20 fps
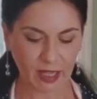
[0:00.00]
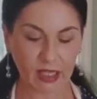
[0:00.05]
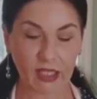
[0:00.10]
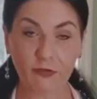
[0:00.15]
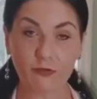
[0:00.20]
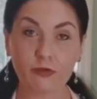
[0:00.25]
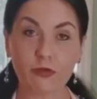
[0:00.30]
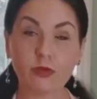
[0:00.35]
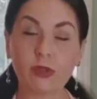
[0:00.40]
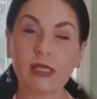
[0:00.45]

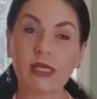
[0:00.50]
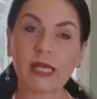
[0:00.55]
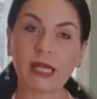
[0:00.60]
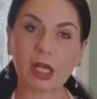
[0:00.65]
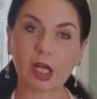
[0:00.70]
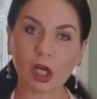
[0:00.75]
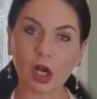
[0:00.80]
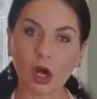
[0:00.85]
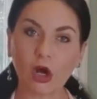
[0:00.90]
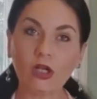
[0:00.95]
If you
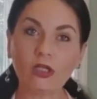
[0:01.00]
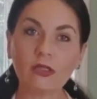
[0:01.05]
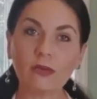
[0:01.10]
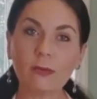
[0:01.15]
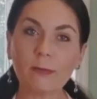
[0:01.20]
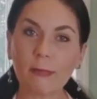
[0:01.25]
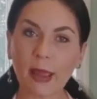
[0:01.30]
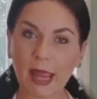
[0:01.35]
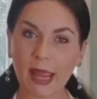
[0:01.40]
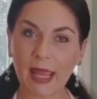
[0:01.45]

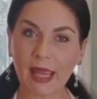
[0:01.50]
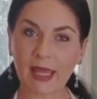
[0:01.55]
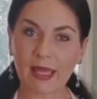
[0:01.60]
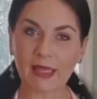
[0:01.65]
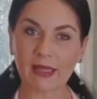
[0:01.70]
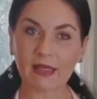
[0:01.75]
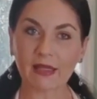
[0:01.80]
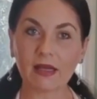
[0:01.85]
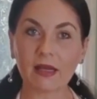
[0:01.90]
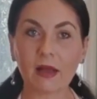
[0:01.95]
cannot make,
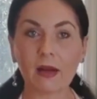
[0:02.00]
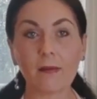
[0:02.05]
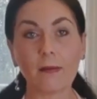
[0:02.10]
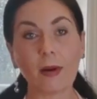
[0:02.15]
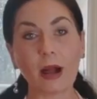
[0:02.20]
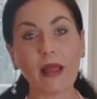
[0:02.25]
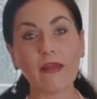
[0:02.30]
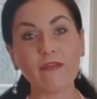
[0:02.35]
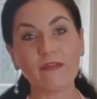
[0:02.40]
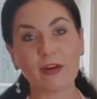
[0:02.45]

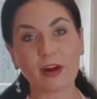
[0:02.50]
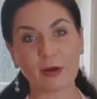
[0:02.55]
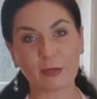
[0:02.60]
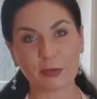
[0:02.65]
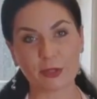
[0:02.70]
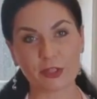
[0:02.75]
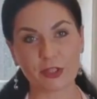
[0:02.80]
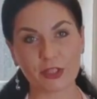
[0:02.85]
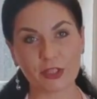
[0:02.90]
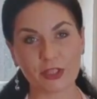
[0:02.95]
buy
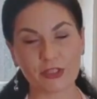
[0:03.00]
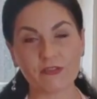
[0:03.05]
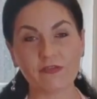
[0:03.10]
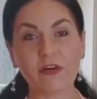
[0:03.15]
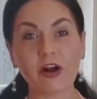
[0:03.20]
farmer's cheese.